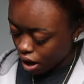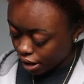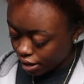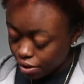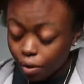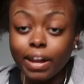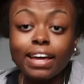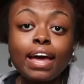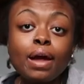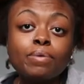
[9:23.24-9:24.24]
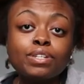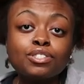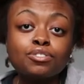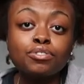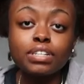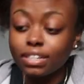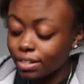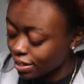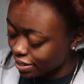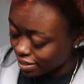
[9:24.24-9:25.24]
I didn't know they came with
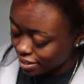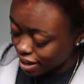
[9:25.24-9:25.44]
strings.